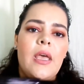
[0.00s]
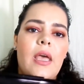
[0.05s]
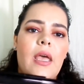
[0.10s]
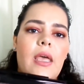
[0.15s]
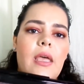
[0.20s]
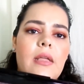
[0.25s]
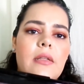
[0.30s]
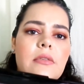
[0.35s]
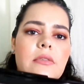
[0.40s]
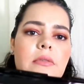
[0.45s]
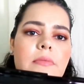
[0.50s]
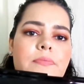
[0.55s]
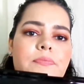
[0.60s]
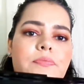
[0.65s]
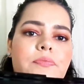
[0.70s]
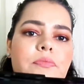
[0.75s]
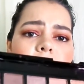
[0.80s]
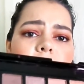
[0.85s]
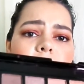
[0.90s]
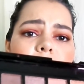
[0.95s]
and
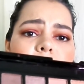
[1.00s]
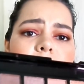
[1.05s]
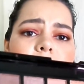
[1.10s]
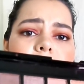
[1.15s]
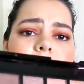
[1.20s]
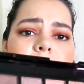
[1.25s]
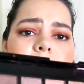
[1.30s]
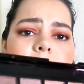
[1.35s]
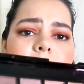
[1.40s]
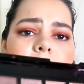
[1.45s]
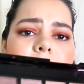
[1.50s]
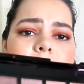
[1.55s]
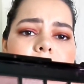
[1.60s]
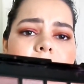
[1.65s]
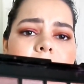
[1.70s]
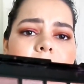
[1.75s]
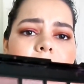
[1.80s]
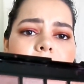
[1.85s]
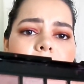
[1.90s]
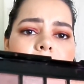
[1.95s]
I use this as
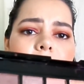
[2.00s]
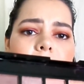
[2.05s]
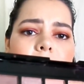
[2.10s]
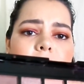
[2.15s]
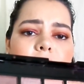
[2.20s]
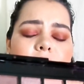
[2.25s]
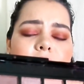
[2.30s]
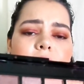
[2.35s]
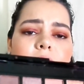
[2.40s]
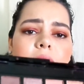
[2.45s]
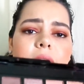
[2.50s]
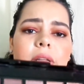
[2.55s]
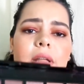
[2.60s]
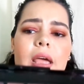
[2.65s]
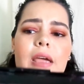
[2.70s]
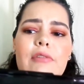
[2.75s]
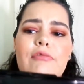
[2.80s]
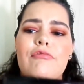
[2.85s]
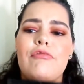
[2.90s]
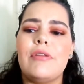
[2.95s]
a liner, and
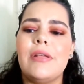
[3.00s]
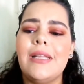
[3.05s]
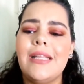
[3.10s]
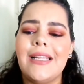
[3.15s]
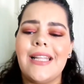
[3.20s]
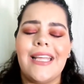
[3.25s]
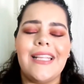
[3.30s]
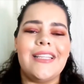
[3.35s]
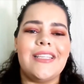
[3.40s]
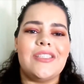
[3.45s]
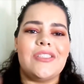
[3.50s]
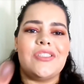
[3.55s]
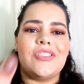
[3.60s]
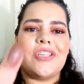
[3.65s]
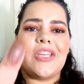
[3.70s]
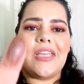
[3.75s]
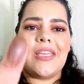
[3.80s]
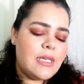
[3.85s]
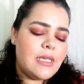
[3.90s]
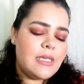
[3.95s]
I really like this shade.